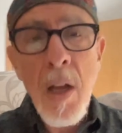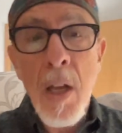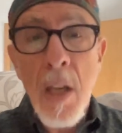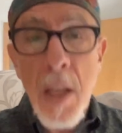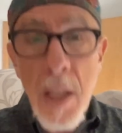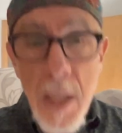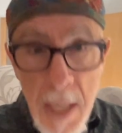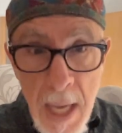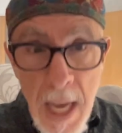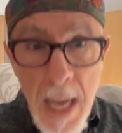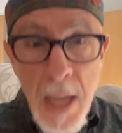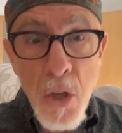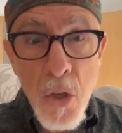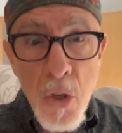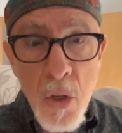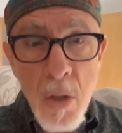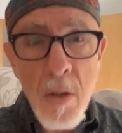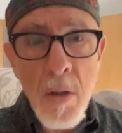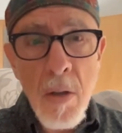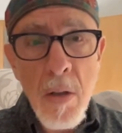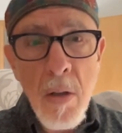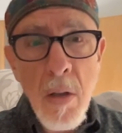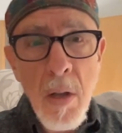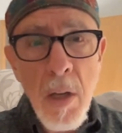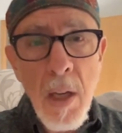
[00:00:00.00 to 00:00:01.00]

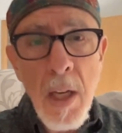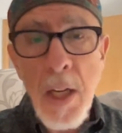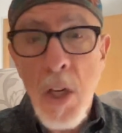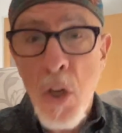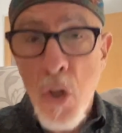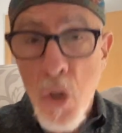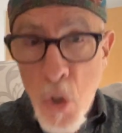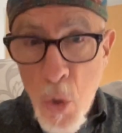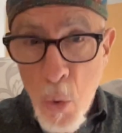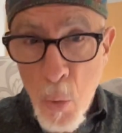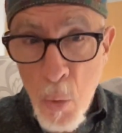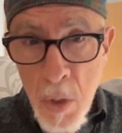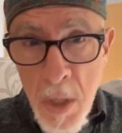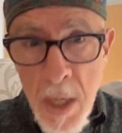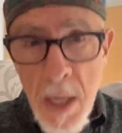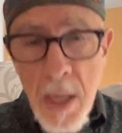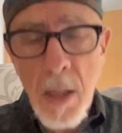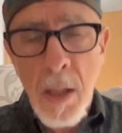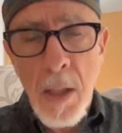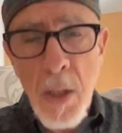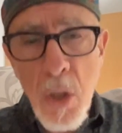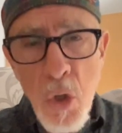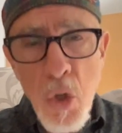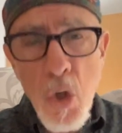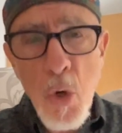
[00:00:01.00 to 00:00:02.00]
Yes, it is
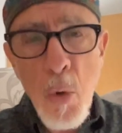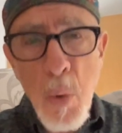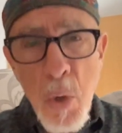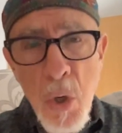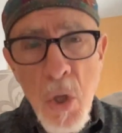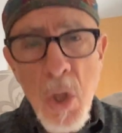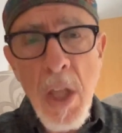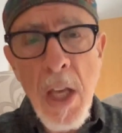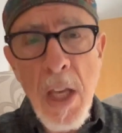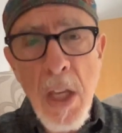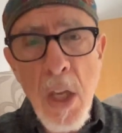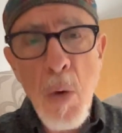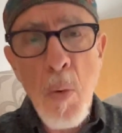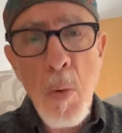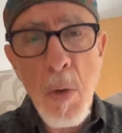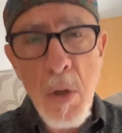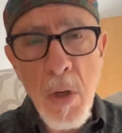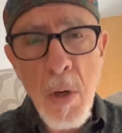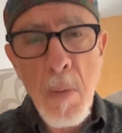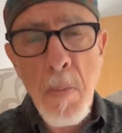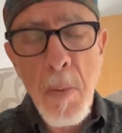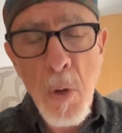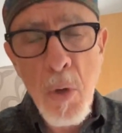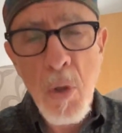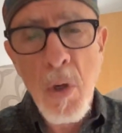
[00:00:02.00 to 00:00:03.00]
uniquely Jewish that you were
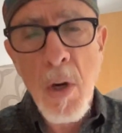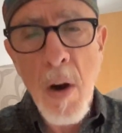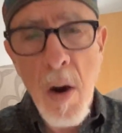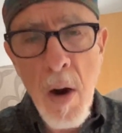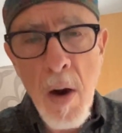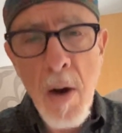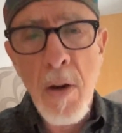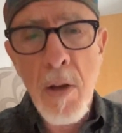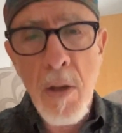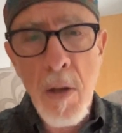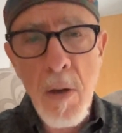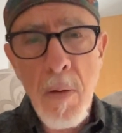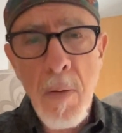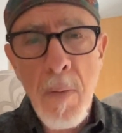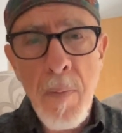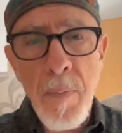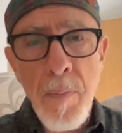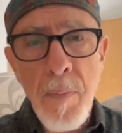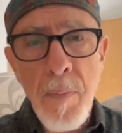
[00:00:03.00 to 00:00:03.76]
supposed to argue.